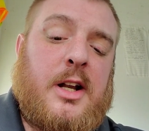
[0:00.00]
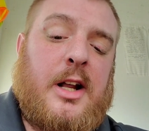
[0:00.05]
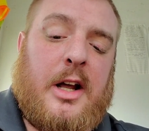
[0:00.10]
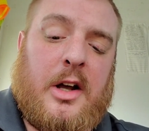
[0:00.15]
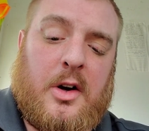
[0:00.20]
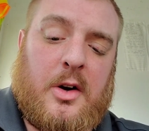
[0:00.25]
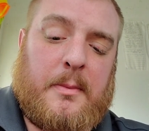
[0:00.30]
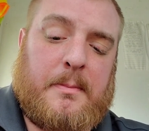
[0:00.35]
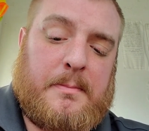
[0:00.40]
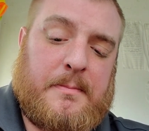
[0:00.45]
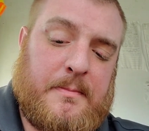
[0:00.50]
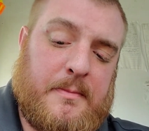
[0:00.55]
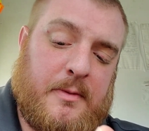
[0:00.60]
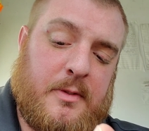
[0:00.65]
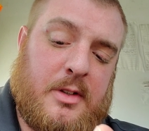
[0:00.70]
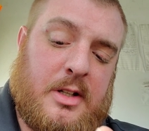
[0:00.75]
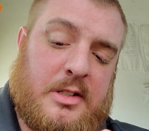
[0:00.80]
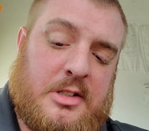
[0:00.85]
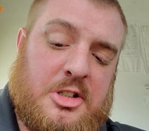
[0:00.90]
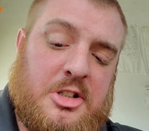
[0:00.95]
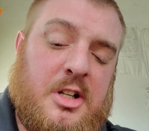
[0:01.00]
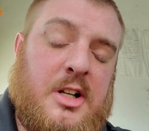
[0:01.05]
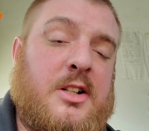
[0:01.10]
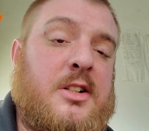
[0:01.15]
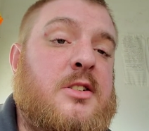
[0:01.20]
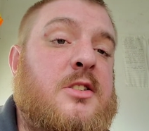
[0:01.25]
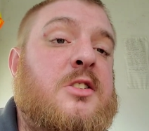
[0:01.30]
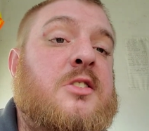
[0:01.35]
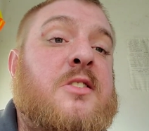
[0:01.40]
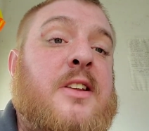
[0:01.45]
I hope this
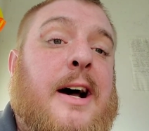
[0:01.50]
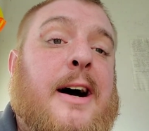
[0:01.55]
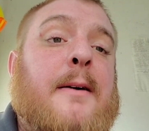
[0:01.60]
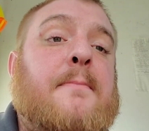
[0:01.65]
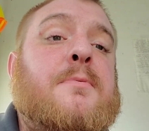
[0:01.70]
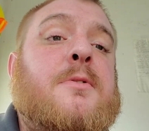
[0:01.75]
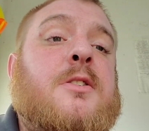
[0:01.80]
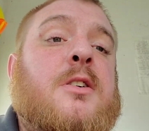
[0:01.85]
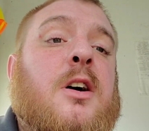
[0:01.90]
shit stops.